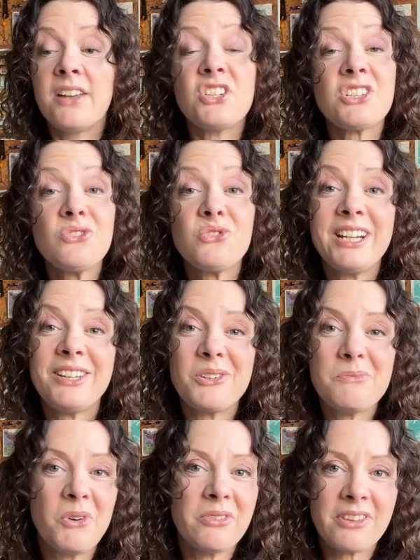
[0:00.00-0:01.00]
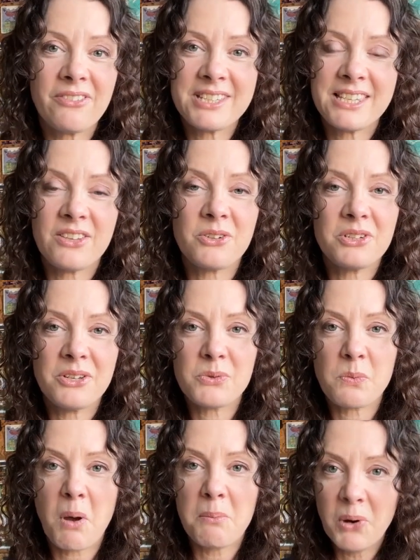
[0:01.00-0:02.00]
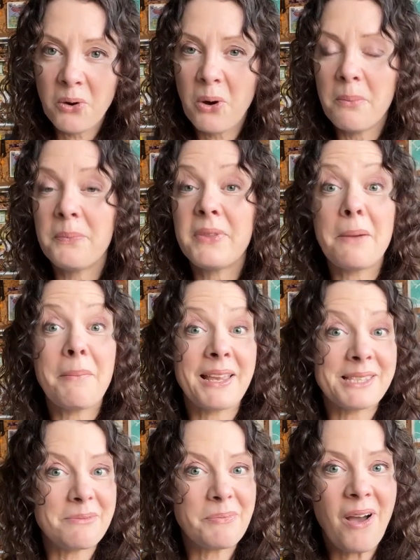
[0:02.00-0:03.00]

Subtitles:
just a really good month. Obviously, the good news with my mum, the amazing